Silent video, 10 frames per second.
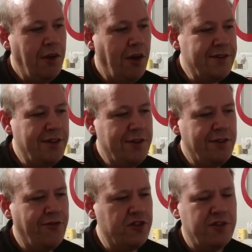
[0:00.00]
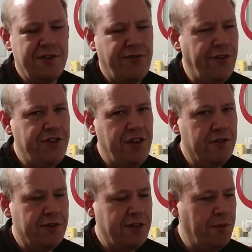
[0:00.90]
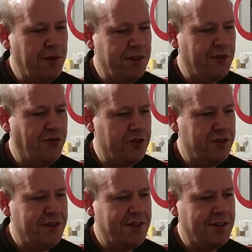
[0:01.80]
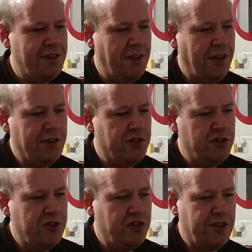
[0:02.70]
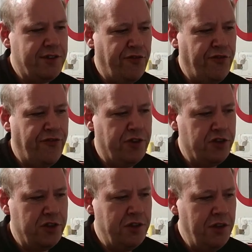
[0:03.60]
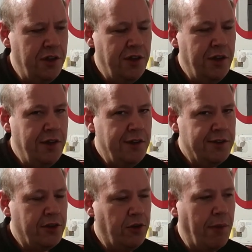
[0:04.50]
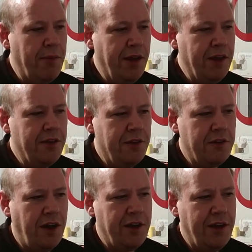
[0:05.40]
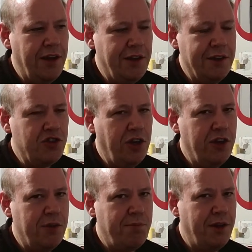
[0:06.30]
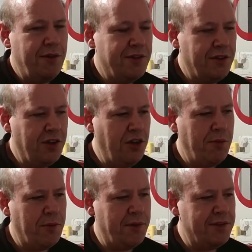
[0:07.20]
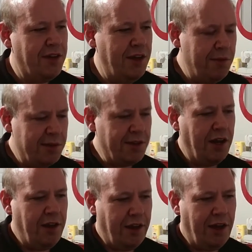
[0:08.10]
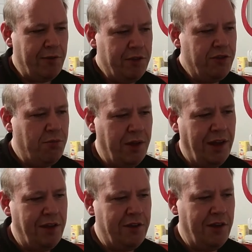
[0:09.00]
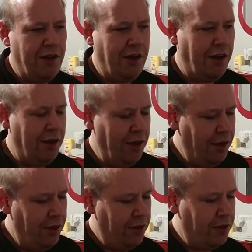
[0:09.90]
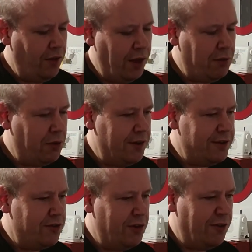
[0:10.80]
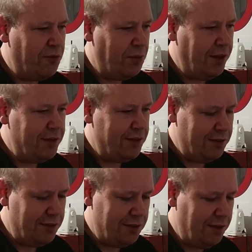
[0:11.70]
Also, it's version 15 or something. This is version 16. I think it checks the version. So I'm thinking they're not hitting each other, but it was a little bit risky. It's kind of like I reduplicated the libraries in two different places.